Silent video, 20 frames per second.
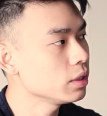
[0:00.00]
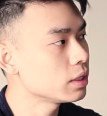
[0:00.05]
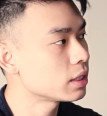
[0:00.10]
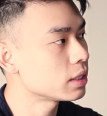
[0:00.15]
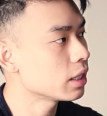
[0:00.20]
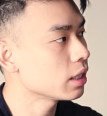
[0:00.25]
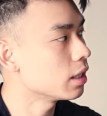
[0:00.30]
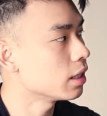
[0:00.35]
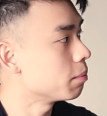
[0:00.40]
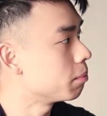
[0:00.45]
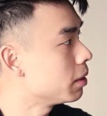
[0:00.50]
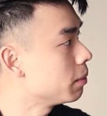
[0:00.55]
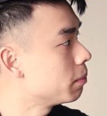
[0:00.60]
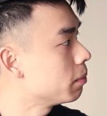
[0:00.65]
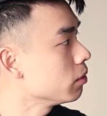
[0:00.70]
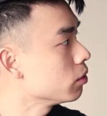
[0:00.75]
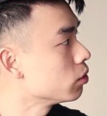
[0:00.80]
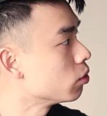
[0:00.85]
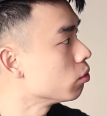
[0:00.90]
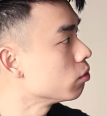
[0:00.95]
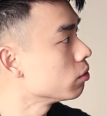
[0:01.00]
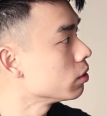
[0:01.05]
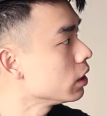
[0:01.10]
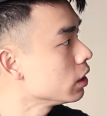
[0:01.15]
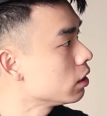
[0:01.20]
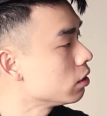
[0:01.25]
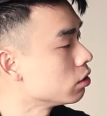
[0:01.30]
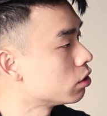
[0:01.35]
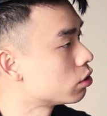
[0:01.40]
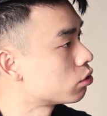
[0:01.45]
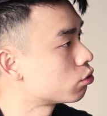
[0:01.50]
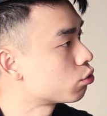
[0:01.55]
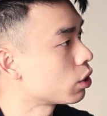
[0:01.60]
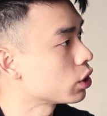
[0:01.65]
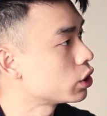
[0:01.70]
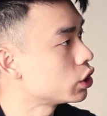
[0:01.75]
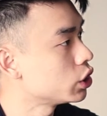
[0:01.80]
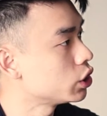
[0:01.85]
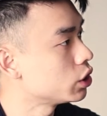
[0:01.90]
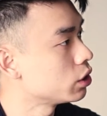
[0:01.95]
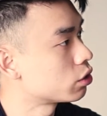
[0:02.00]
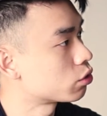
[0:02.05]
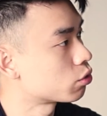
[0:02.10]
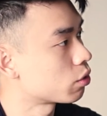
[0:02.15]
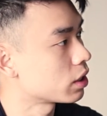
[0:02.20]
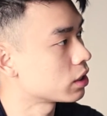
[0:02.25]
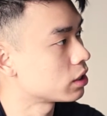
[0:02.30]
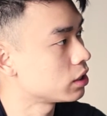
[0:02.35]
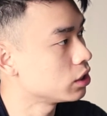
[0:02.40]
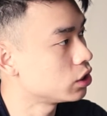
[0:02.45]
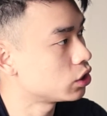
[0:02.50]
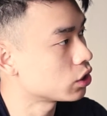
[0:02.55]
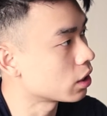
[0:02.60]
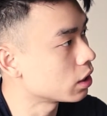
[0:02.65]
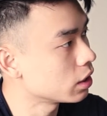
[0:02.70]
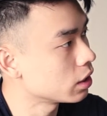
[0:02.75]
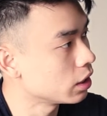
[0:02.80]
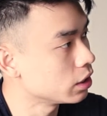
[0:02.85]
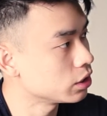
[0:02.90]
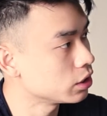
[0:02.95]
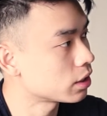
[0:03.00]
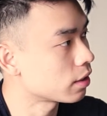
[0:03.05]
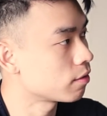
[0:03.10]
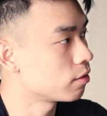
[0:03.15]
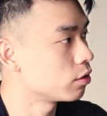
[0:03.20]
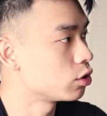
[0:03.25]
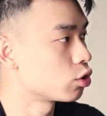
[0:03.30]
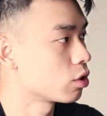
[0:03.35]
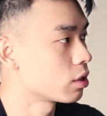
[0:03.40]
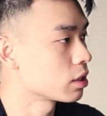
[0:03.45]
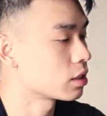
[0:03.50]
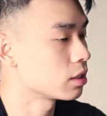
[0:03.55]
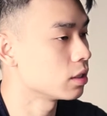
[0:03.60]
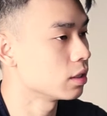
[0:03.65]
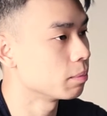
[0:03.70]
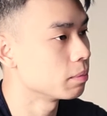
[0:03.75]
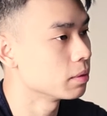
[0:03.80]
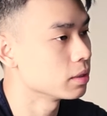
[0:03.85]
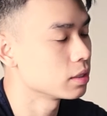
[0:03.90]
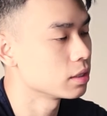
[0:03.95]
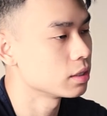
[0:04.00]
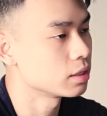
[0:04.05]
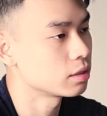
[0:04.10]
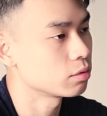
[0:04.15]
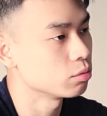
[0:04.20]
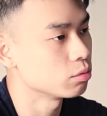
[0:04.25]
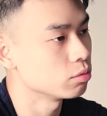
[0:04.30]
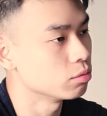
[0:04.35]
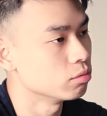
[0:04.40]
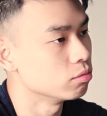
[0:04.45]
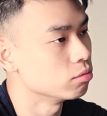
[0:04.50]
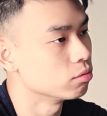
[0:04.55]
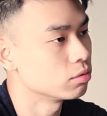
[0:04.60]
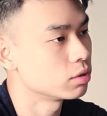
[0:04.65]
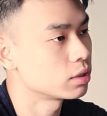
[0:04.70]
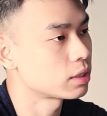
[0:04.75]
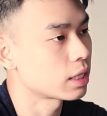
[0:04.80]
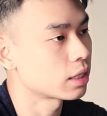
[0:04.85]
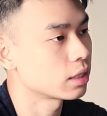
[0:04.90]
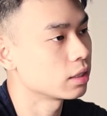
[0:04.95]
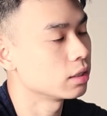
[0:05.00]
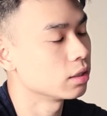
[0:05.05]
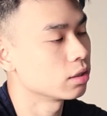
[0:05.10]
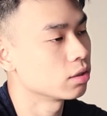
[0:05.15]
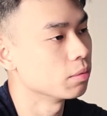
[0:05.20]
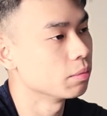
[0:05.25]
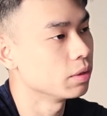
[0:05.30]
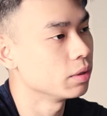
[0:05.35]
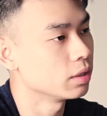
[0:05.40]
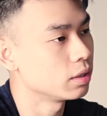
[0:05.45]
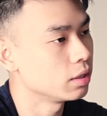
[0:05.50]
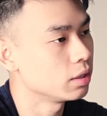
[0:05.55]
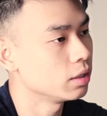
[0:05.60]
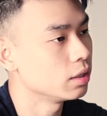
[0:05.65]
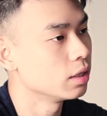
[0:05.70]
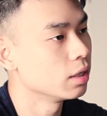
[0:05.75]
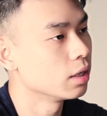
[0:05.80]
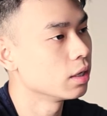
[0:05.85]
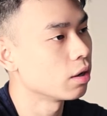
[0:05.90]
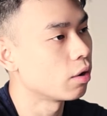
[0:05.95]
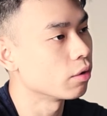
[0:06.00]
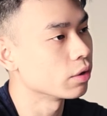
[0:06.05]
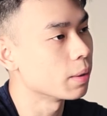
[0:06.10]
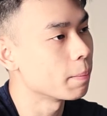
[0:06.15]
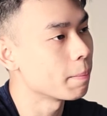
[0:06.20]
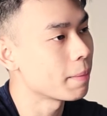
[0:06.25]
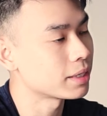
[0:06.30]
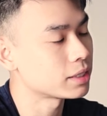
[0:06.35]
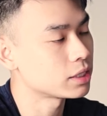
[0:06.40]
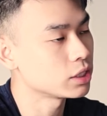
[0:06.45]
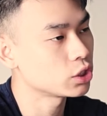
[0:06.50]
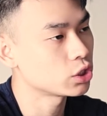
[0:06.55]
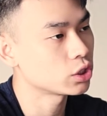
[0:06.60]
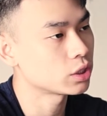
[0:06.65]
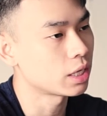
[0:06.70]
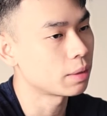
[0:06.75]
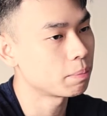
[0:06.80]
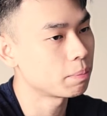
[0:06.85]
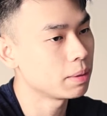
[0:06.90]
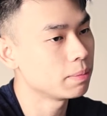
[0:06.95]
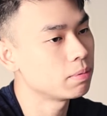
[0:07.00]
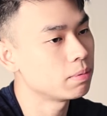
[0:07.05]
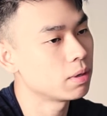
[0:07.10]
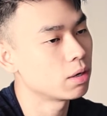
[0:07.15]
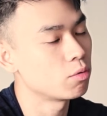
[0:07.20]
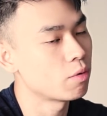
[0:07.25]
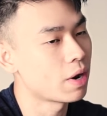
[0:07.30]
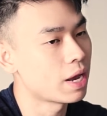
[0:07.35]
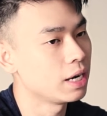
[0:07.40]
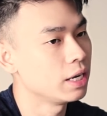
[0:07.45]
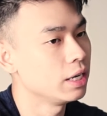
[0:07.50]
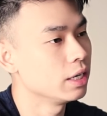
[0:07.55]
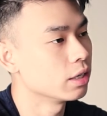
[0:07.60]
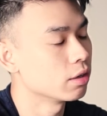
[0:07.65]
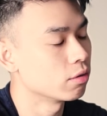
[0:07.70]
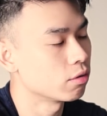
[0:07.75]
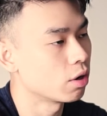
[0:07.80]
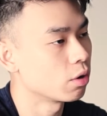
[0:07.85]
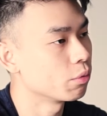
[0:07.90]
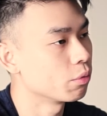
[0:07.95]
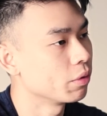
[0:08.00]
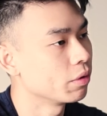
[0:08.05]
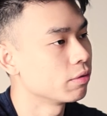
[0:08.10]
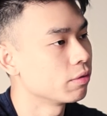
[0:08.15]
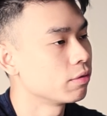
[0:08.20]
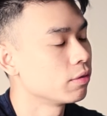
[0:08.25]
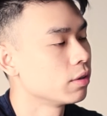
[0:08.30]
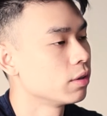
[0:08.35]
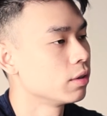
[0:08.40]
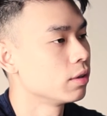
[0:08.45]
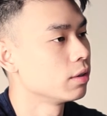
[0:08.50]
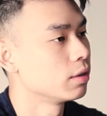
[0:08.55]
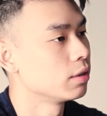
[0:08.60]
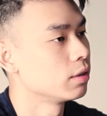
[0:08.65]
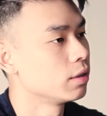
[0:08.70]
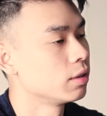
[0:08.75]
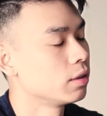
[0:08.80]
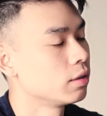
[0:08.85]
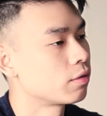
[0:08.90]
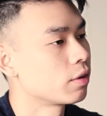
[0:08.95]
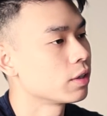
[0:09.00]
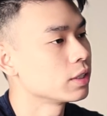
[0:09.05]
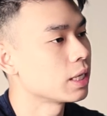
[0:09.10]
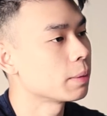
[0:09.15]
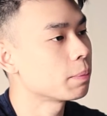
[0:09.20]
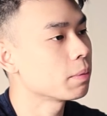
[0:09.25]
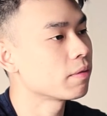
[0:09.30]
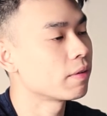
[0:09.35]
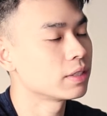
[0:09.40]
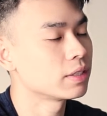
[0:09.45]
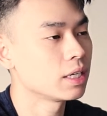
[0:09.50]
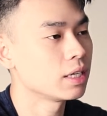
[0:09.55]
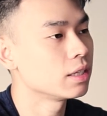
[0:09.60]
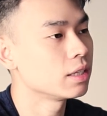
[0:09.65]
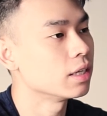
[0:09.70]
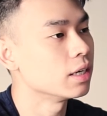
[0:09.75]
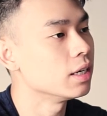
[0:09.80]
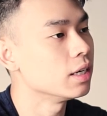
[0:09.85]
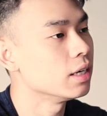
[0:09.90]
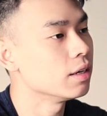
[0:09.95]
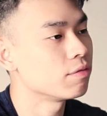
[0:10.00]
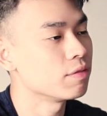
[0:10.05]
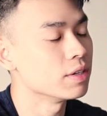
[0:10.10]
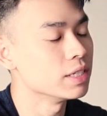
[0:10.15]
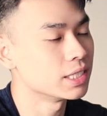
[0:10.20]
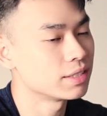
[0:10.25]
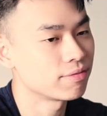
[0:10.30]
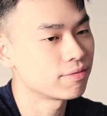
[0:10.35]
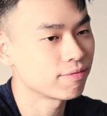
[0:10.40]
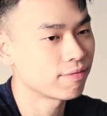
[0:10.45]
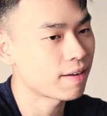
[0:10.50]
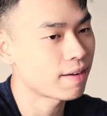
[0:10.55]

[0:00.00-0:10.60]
Would you say that people don't need to trust each other? They just have to trust the persons who started the community or the message that people are rallying around with. For example, if I say the earth is